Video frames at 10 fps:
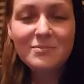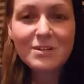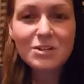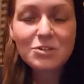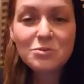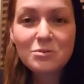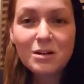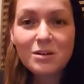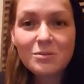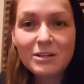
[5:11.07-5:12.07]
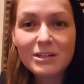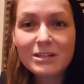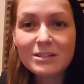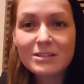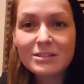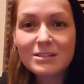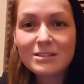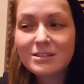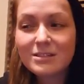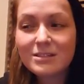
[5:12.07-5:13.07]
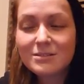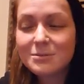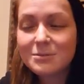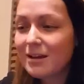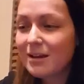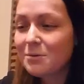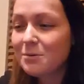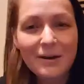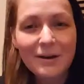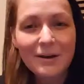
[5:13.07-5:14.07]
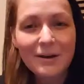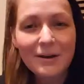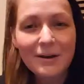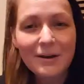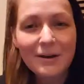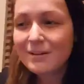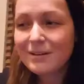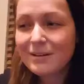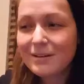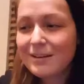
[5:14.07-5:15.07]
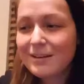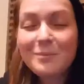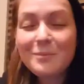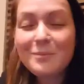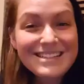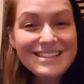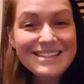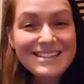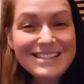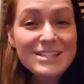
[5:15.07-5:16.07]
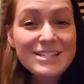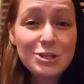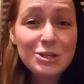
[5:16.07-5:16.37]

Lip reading: You are going, what was I talking about? For me,